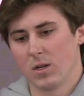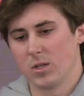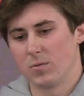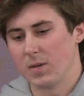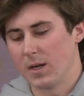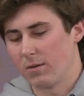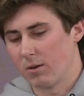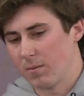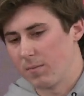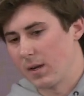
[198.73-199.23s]
to
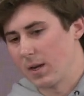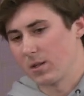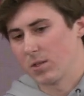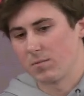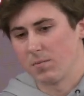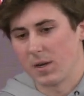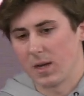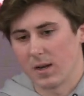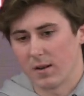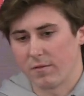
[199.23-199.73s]
be able to bounce
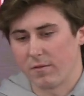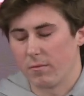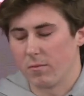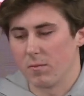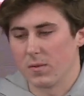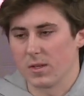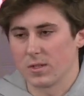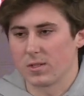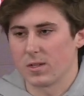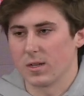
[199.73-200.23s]
back from a
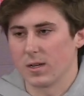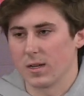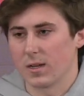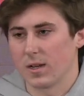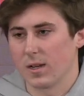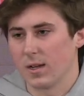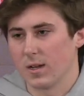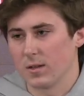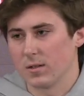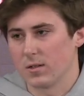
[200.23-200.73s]
missed
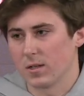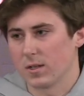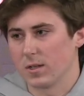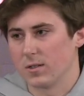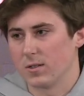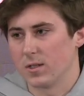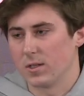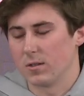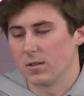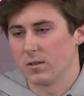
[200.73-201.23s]
kick and to
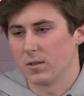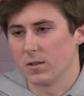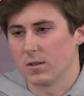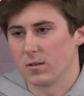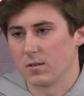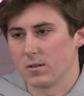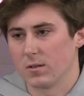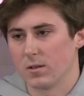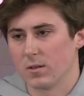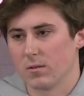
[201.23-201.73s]
continue
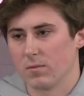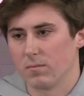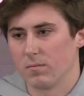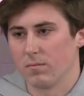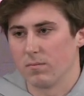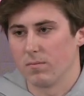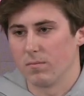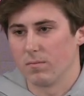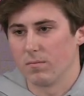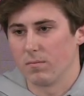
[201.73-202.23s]
to, you know,
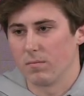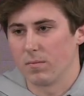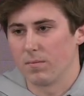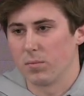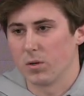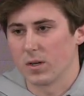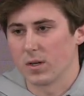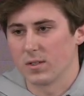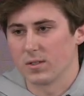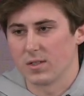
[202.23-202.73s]

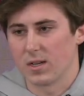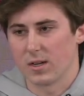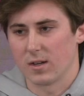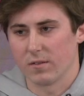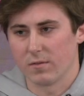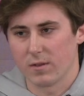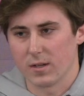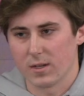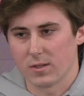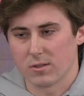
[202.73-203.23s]
put
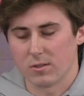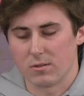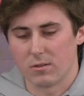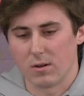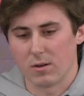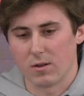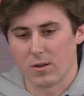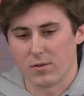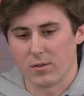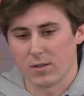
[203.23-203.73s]
consecutive kicks in a
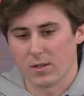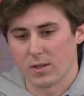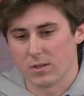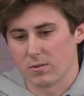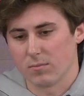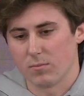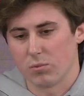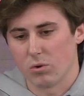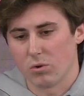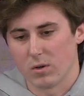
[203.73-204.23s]
row. I think
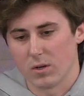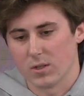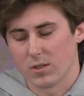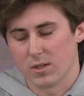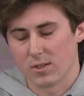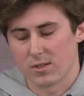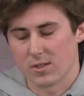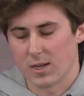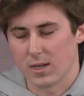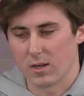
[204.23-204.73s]
that's important
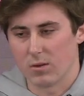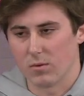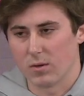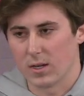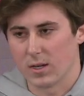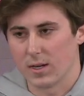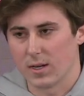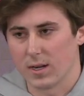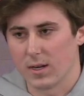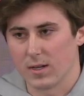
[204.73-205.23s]
to just take it
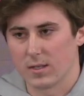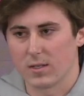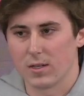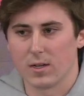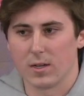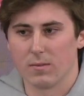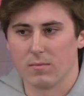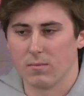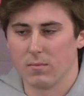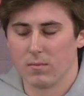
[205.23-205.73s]
one kick at a
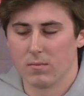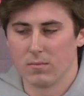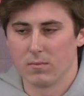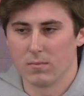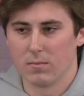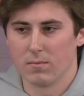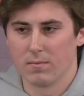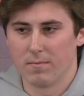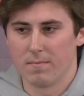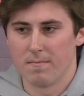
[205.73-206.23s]
time.
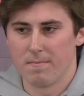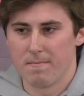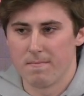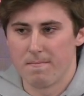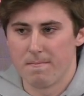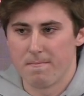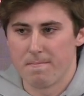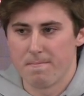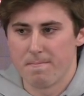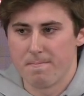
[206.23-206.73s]

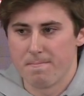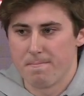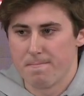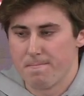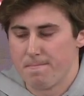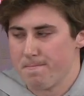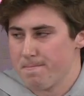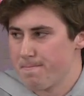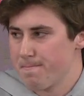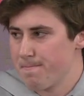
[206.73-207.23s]
Uh,
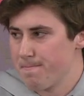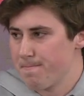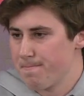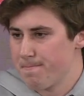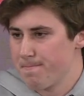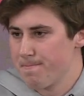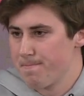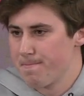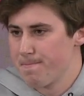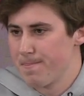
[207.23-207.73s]
Nick,
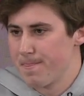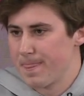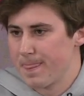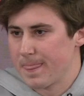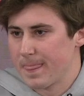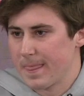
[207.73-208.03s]
Kelly?